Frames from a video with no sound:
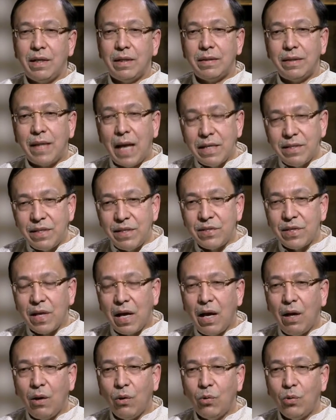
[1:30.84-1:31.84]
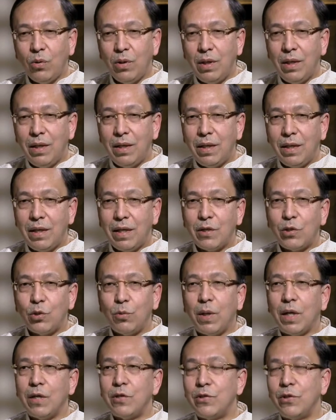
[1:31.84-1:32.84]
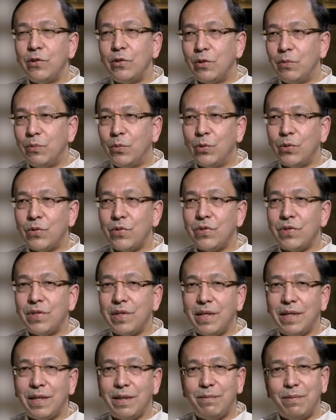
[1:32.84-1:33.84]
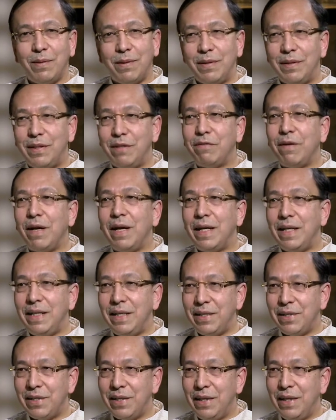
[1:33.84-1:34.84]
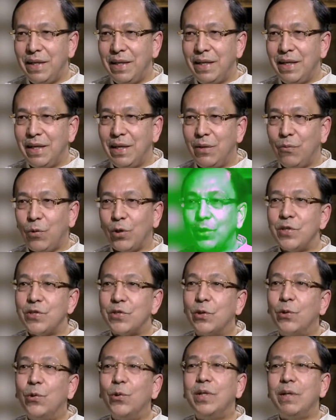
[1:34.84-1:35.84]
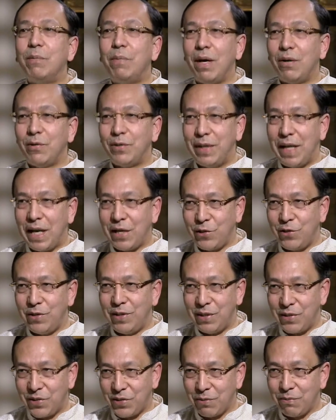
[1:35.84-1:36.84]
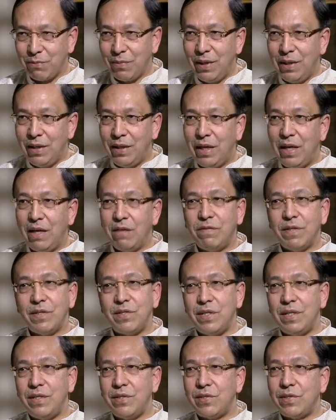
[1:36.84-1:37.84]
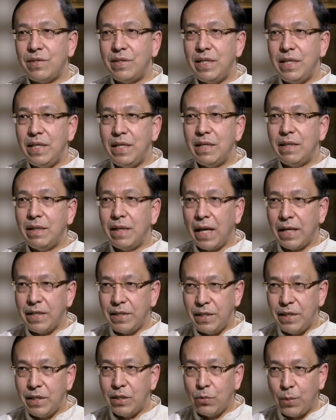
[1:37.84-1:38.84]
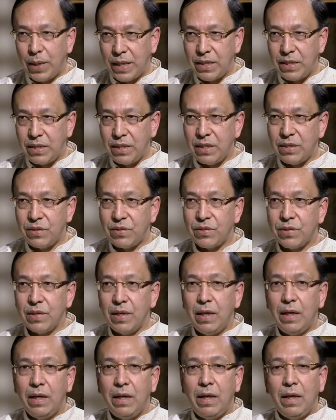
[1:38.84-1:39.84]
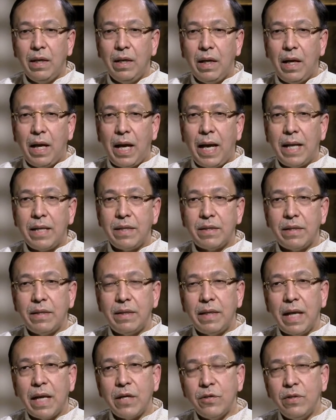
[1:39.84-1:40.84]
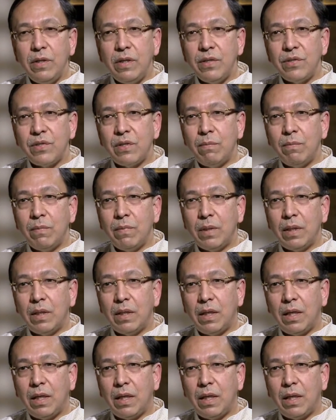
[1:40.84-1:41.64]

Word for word: That is how Subhash Chandra Bose defined what is good about nationalism ever since the 1920s. And nationalism,